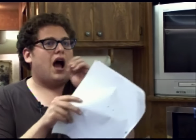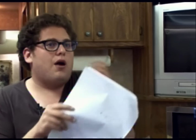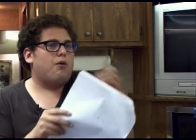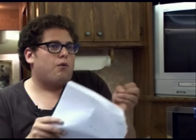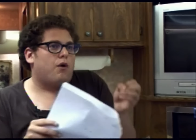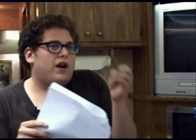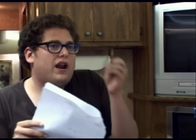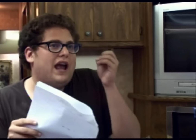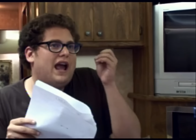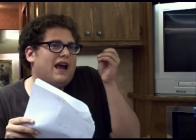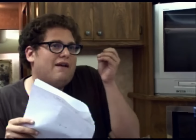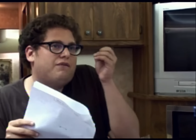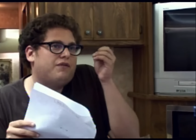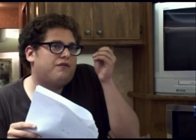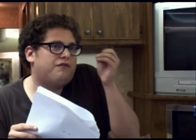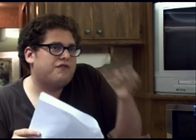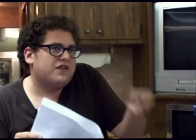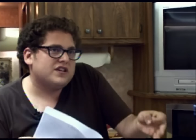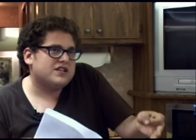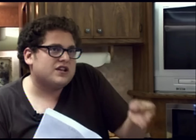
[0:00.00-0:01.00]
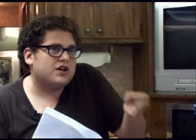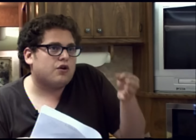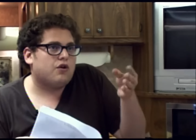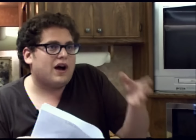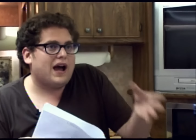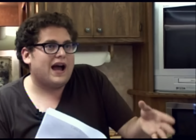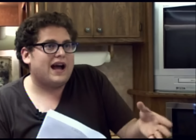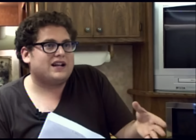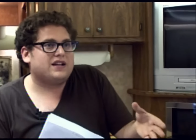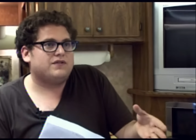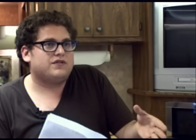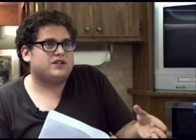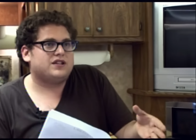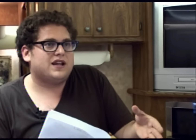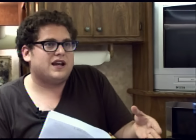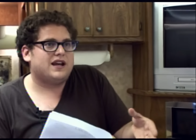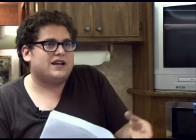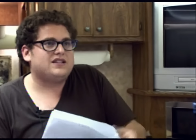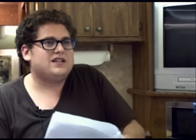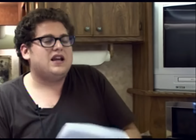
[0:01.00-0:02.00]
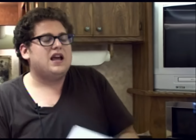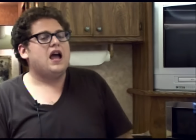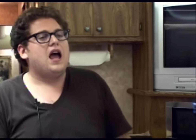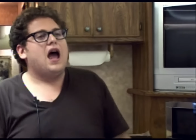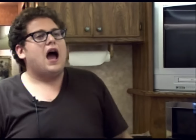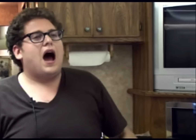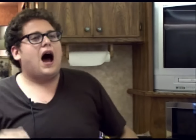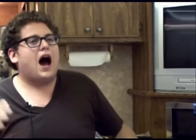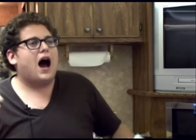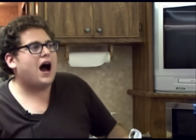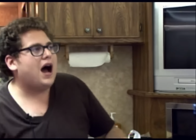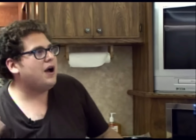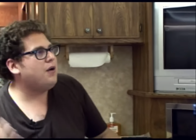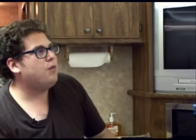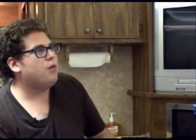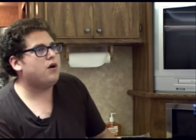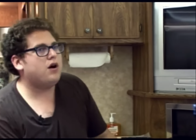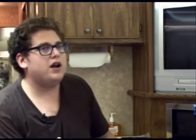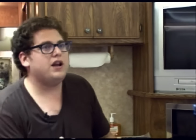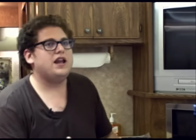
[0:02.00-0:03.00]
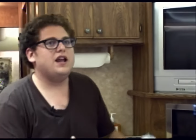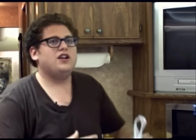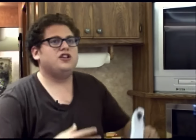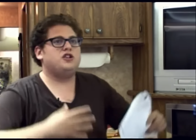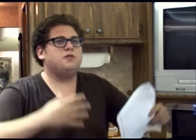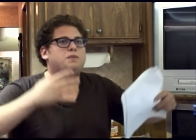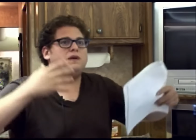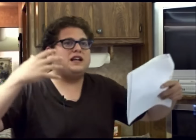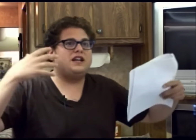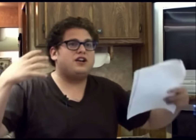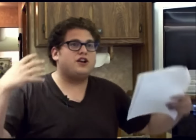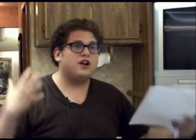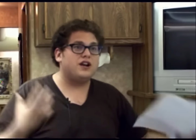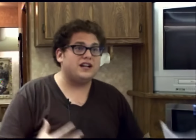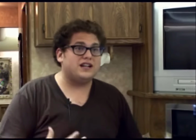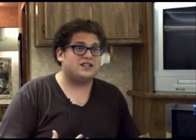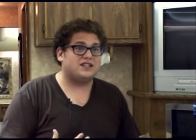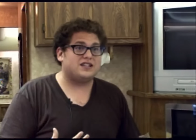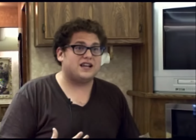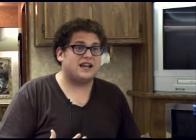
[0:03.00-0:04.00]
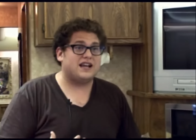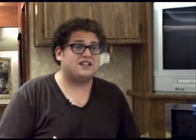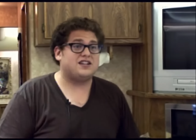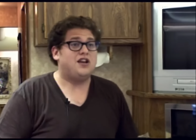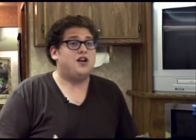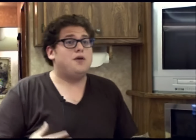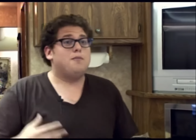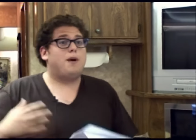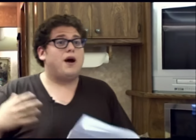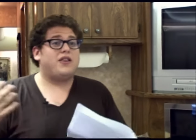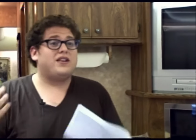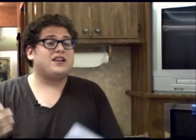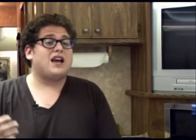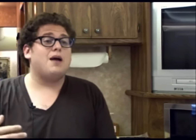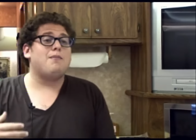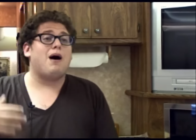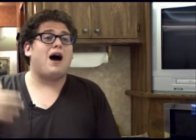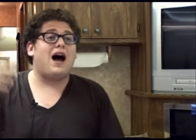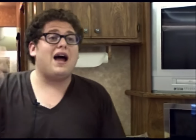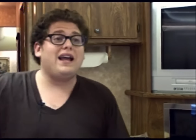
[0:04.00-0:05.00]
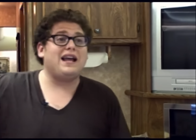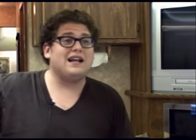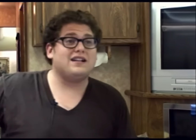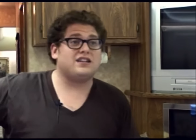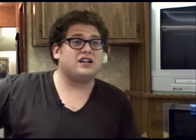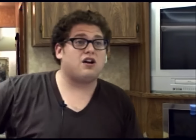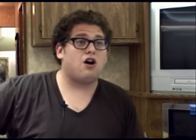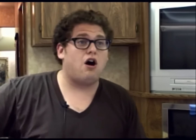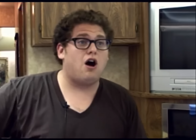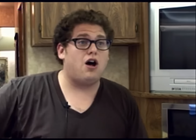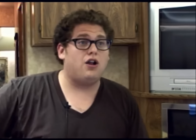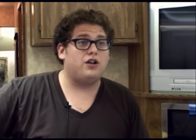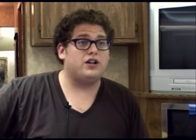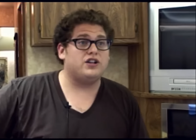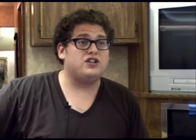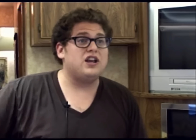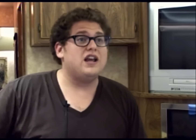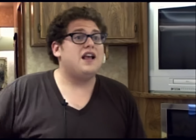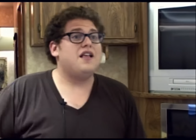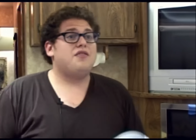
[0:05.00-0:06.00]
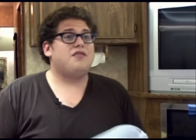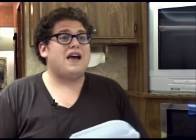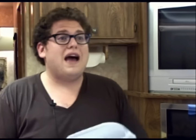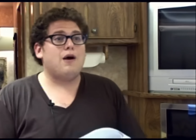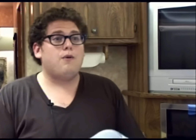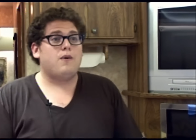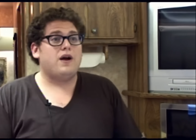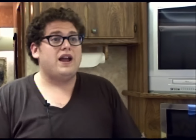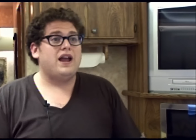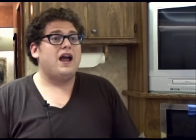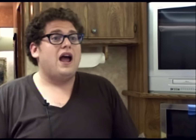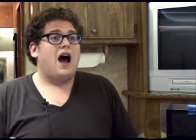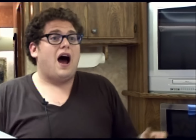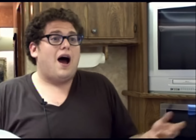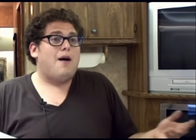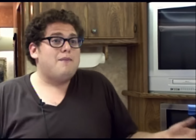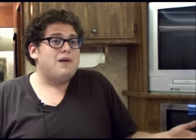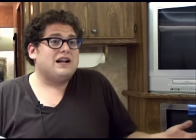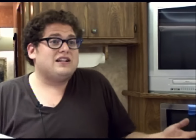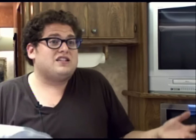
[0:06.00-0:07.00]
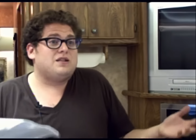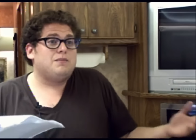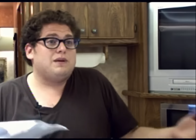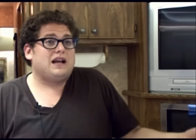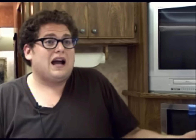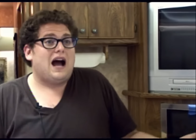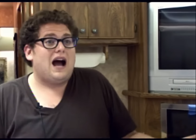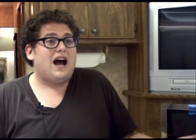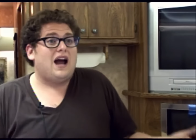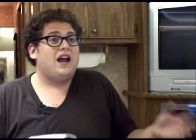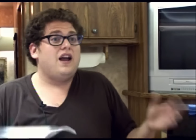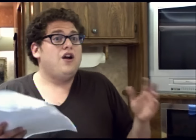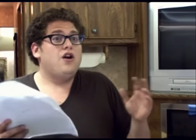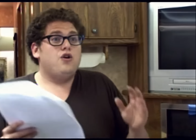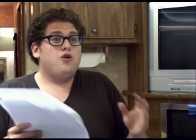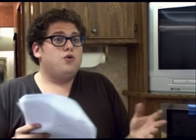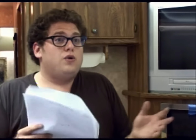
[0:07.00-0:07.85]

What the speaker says: I want to have the physical act of sex. I want to be good at sex by the time I get to college. That way, I'm not some guy